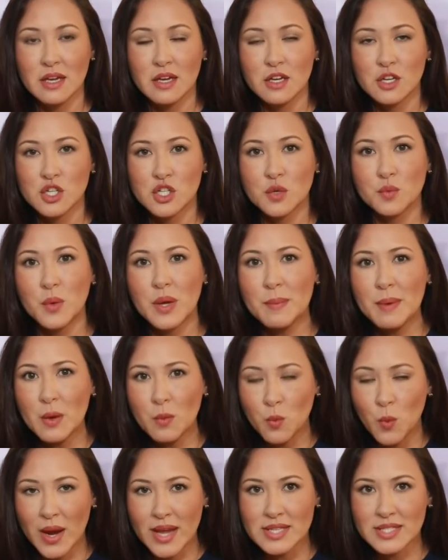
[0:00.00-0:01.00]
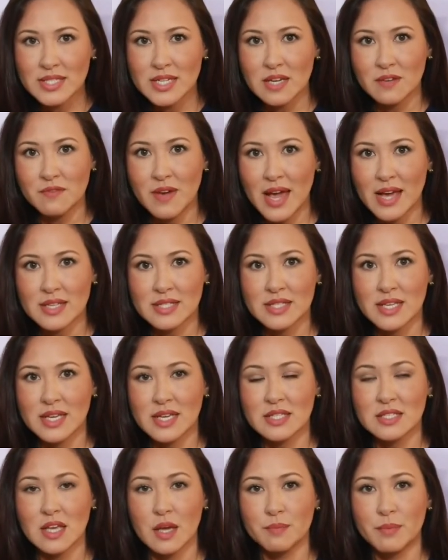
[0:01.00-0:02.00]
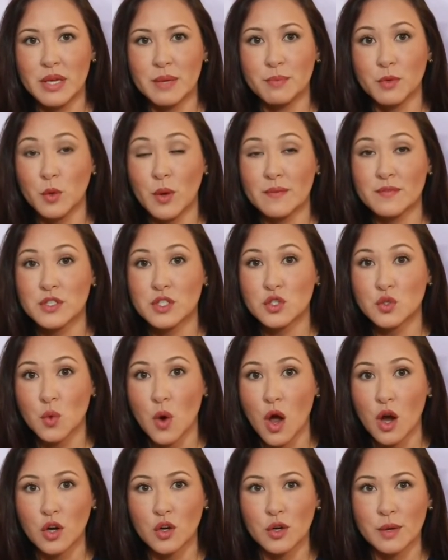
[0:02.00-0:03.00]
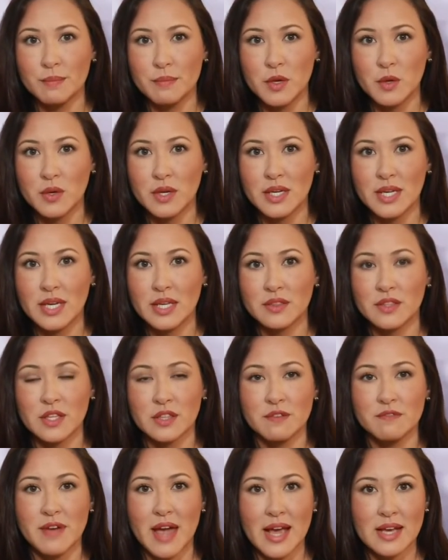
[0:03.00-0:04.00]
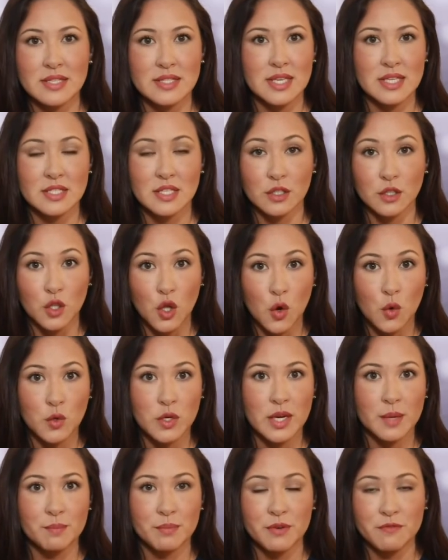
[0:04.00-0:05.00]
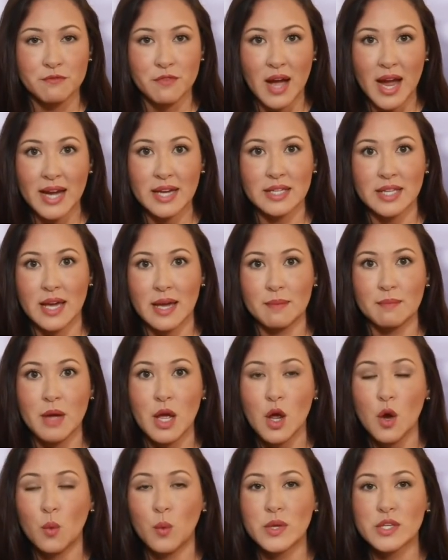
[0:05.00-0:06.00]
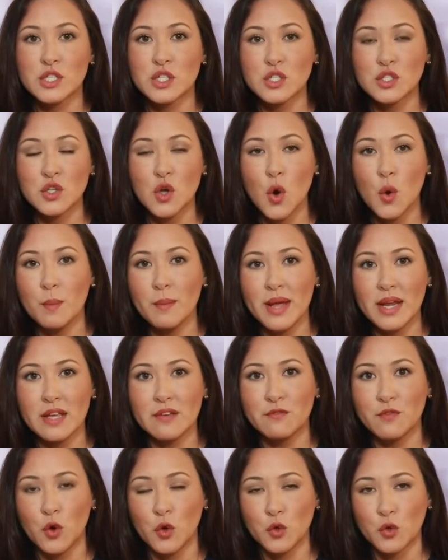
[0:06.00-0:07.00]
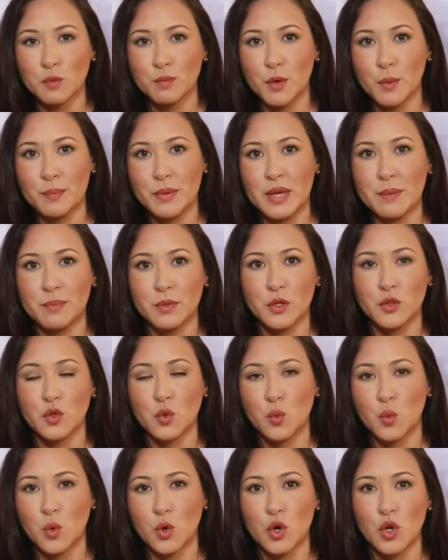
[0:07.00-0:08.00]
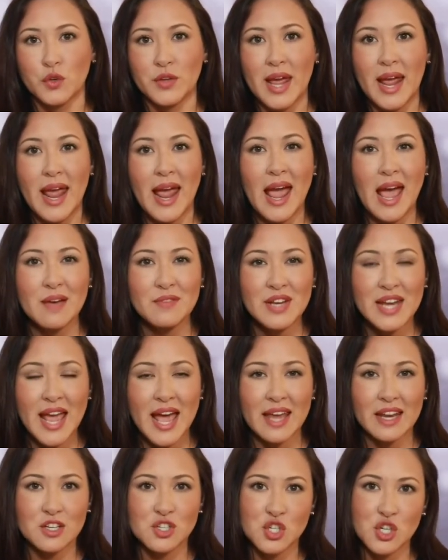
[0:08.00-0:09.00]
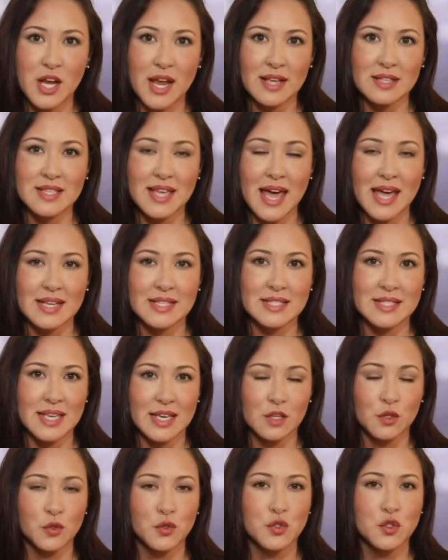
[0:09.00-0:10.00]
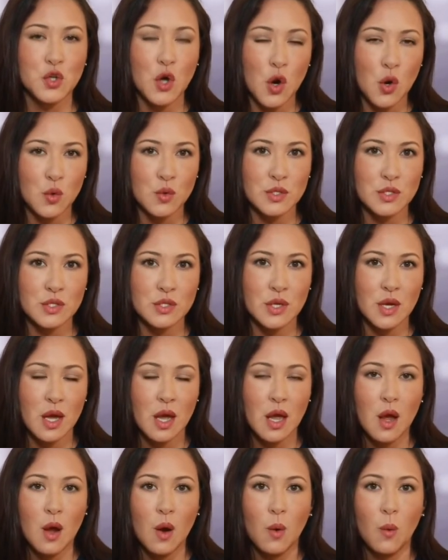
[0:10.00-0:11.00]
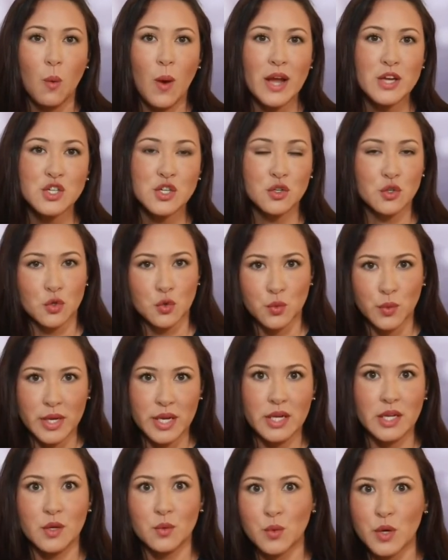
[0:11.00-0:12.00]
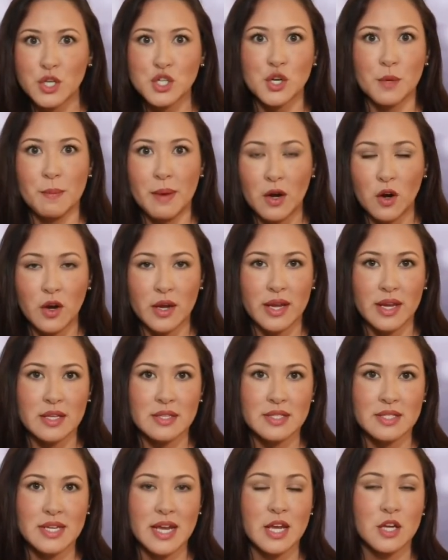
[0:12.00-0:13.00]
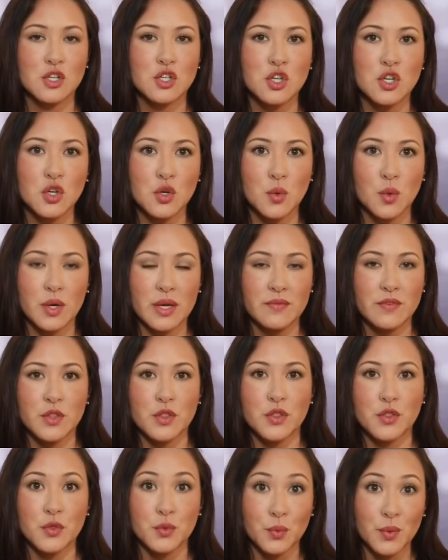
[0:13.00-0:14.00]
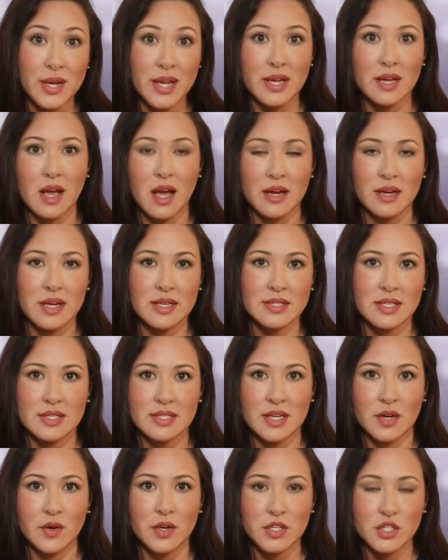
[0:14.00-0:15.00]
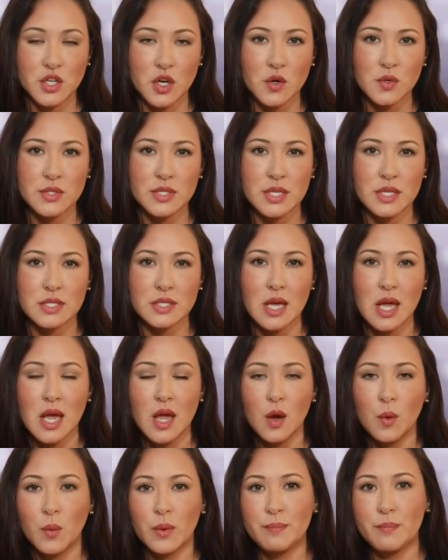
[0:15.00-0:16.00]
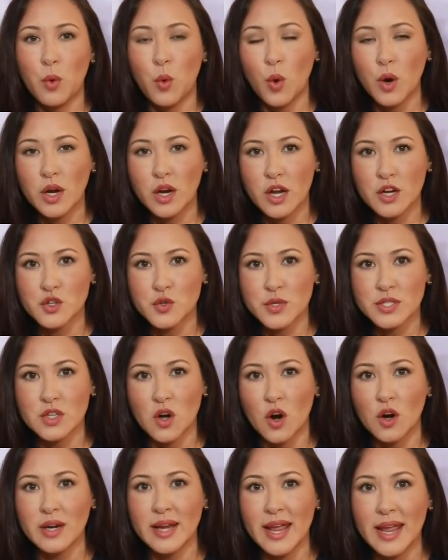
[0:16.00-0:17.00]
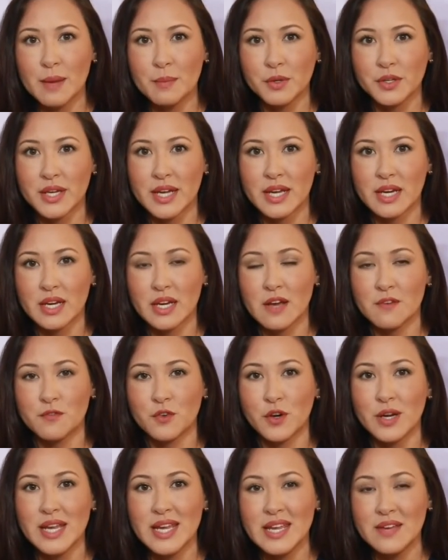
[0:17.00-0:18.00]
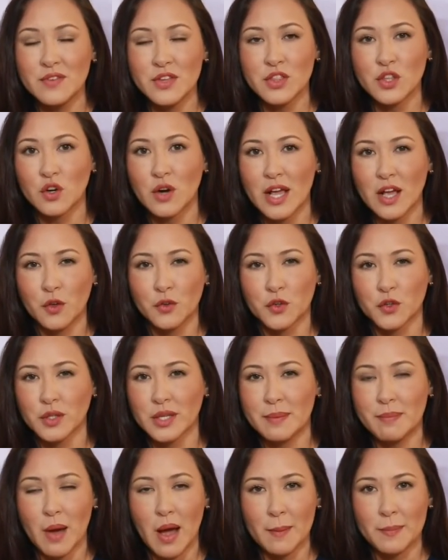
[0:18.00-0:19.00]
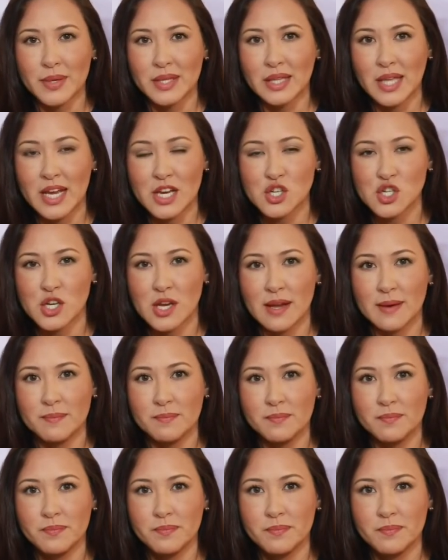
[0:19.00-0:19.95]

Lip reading: Should we be wasting vaccines on people who have stronger immunity than the vaccines alone can provide them, when so many vulnerable people in the world haven't had a chance at a single dose? Why should greedy, rich Americans take 2 or even 3 unnecessary doses when poor countries aren't able to get enough for even their elderly population?